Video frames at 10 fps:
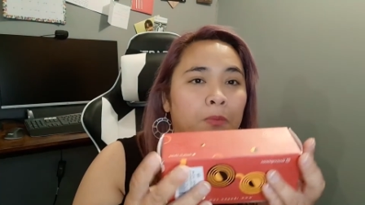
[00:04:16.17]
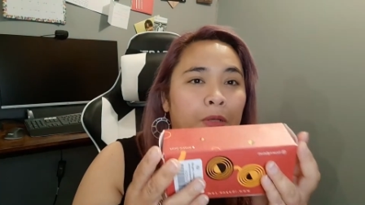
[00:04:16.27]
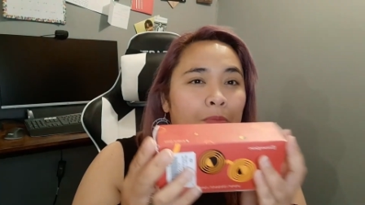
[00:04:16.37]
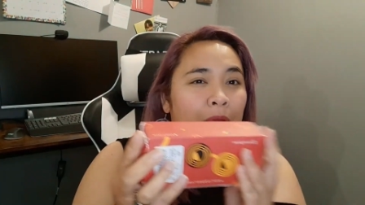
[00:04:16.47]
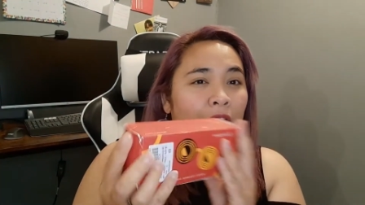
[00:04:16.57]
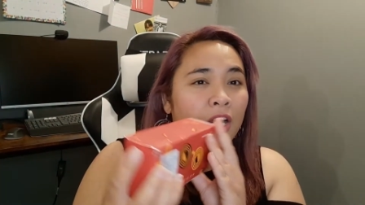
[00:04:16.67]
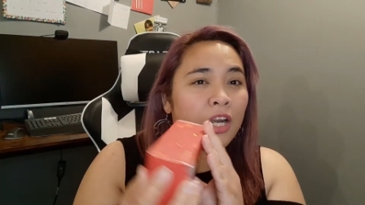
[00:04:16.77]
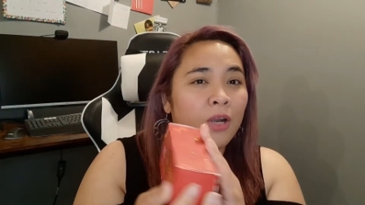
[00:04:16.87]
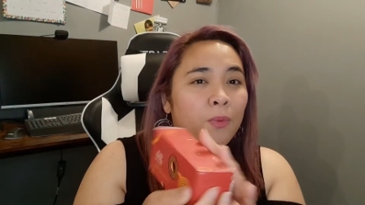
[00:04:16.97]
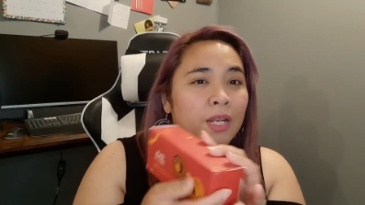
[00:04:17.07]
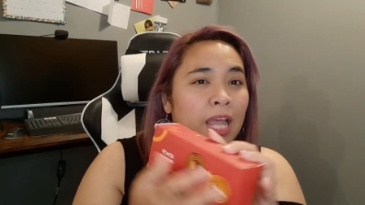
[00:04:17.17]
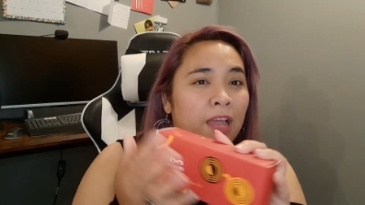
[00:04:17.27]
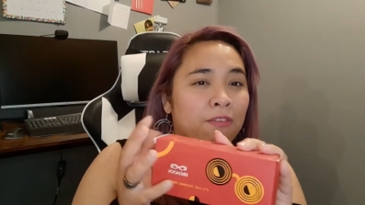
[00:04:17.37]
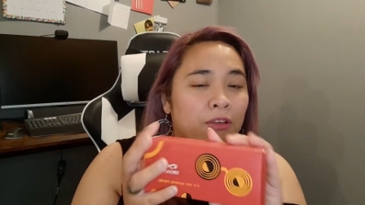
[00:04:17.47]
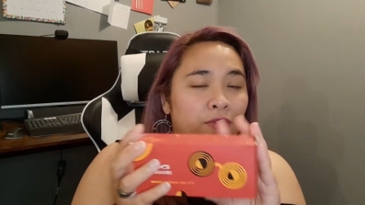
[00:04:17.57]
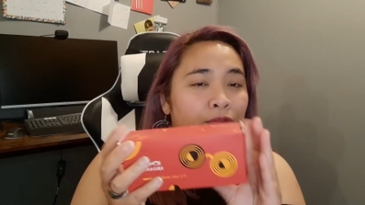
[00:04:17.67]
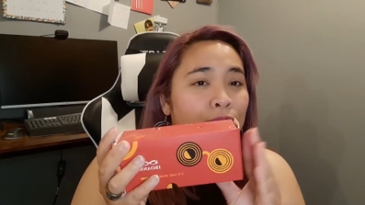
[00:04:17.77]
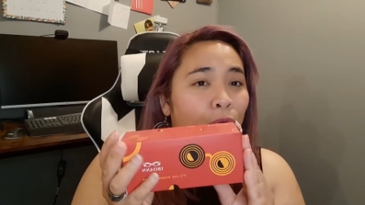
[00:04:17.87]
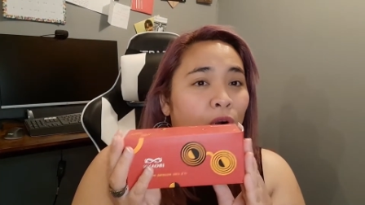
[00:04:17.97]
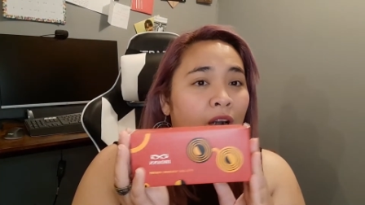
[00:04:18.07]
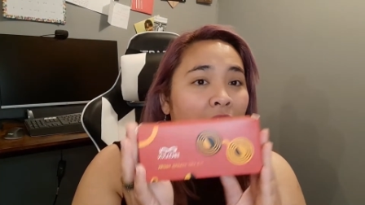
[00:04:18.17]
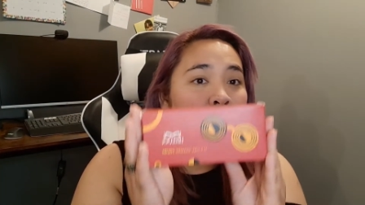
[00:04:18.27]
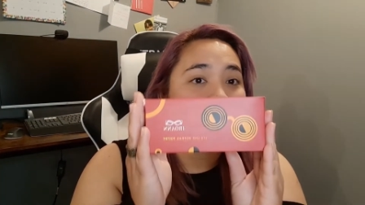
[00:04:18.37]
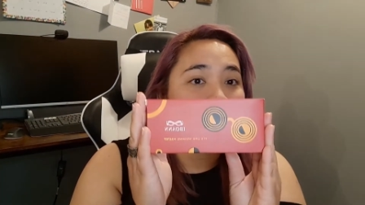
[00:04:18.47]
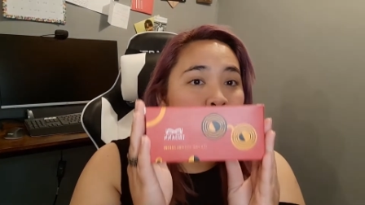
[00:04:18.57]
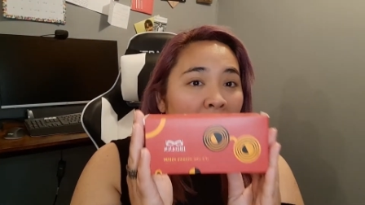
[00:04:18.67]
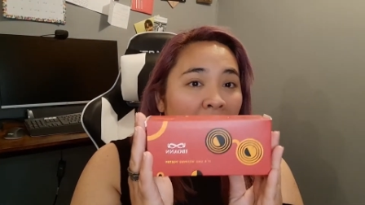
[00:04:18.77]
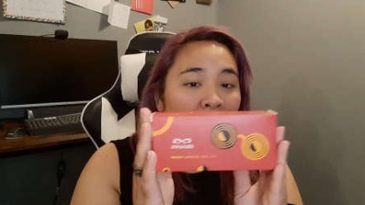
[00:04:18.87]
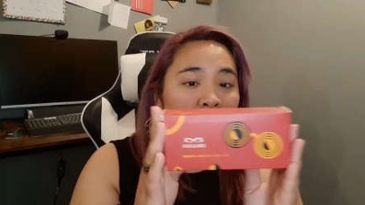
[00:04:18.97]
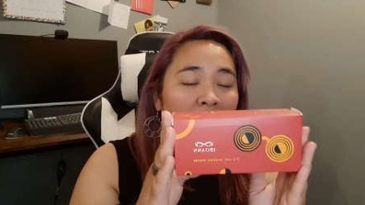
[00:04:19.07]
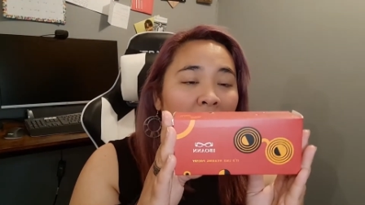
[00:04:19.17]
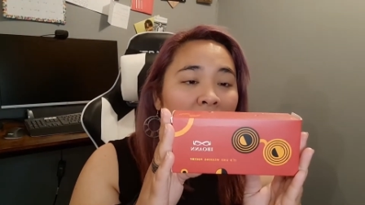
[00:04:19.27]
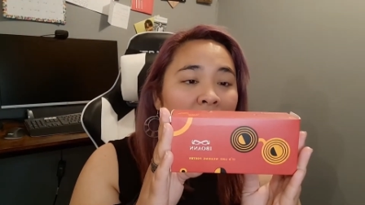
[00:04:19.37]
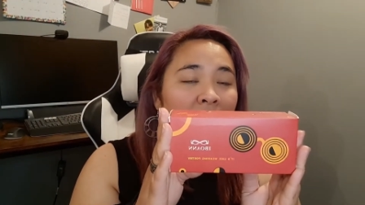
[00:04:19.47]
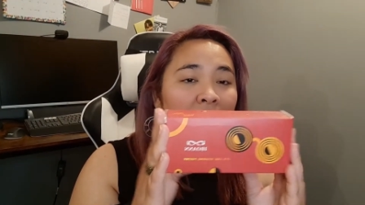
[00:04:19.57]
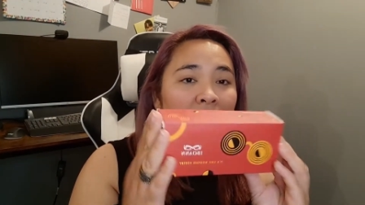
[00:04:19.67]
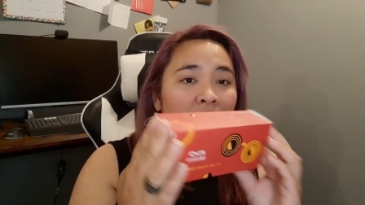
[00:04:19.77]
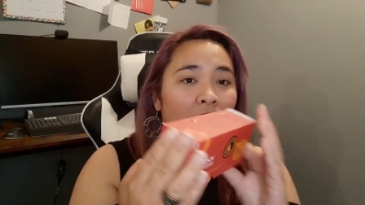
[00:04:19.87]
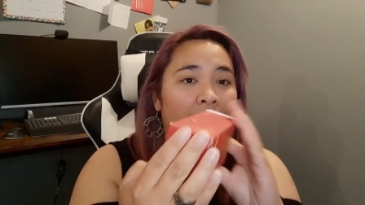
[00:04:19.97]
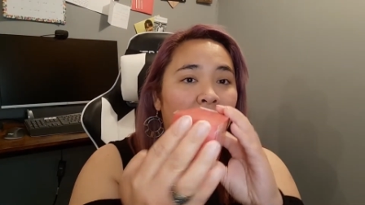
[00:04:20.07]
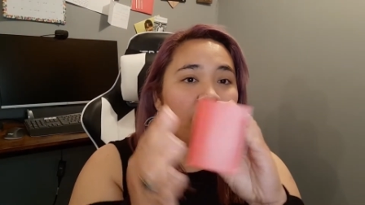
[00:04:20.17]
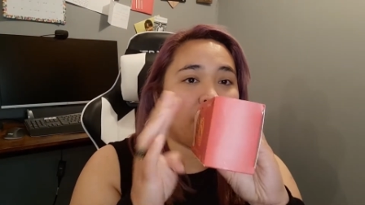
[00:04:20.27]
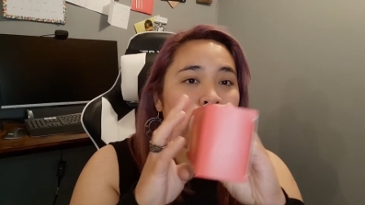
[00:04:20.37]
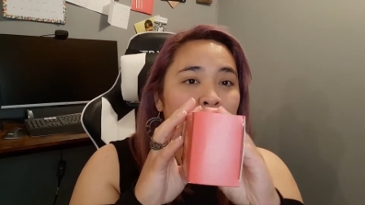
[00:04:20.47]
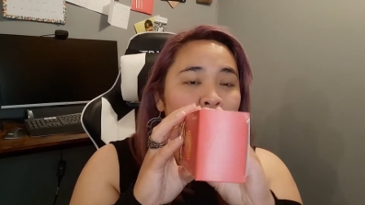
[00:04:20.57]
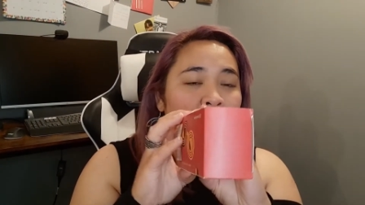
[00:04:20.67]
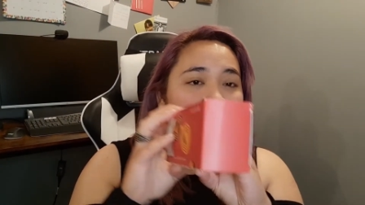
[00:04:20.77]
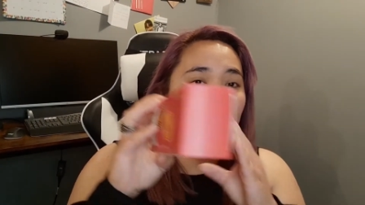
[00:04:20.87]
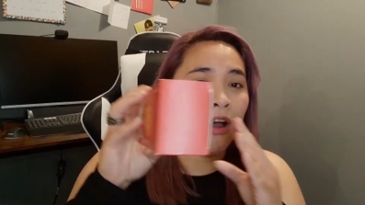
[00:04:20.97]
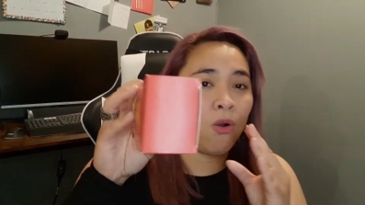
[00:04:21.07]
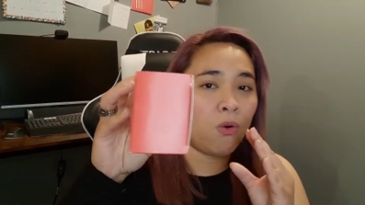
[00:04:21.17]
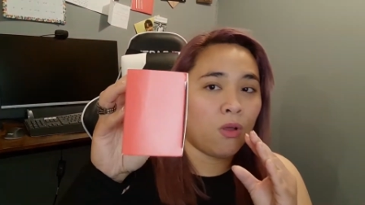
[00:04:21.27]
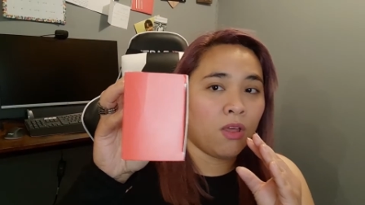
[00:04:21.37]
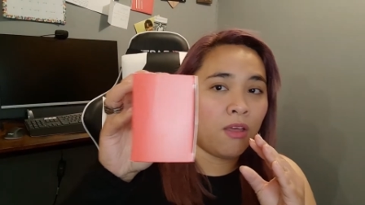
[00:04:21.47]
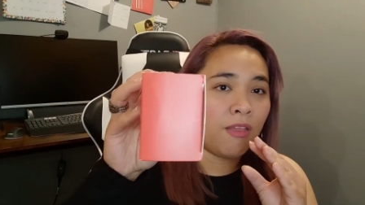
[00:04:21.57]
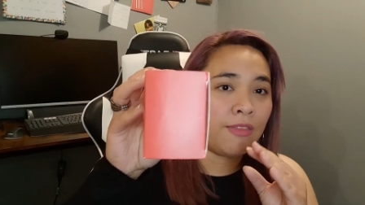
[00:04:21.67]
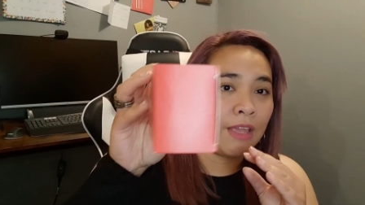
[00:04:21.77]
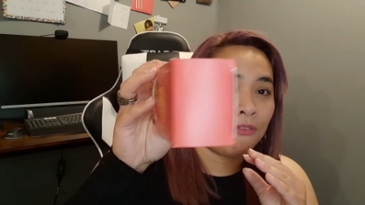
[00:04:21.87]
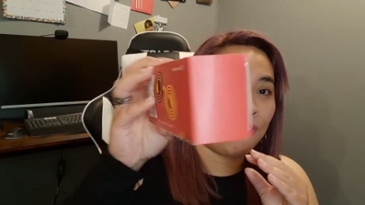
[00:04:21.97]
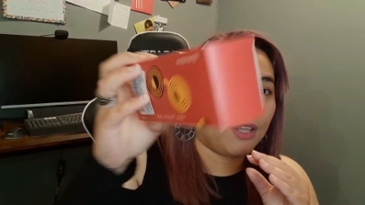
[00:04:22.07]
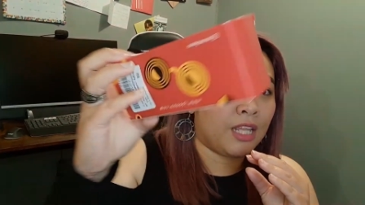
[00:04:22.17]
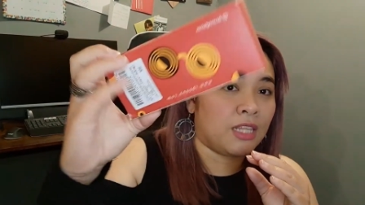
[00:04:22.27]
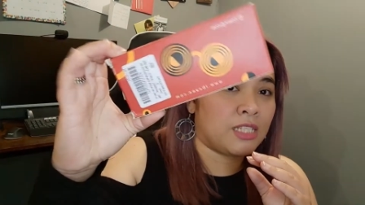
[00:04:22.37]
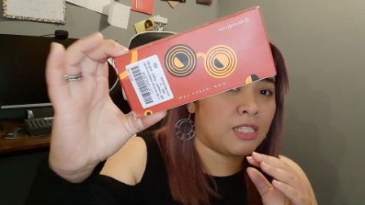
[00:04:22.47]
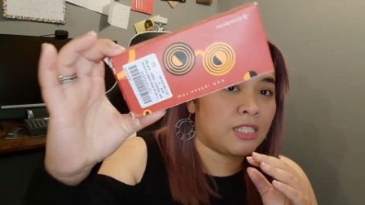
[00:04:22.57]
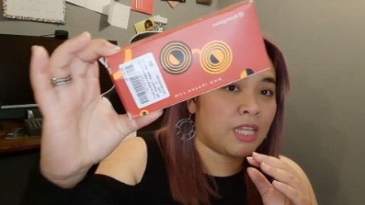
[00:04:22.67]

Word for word: bit bigger with having 4 pack of glasses so I can't imagine how they fit in this